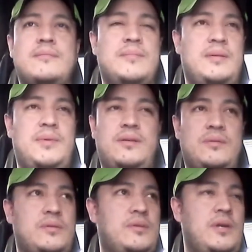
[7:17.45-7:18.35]
Maybe
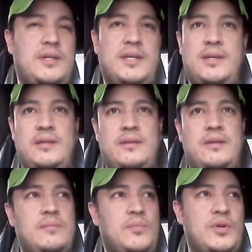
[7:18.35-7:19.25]
you logged
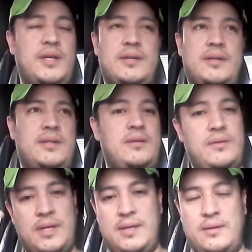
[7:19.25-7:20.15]
in the morning, and then
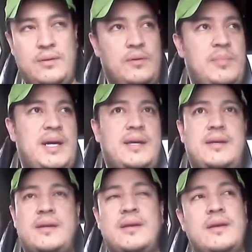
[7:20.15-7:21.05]
you go back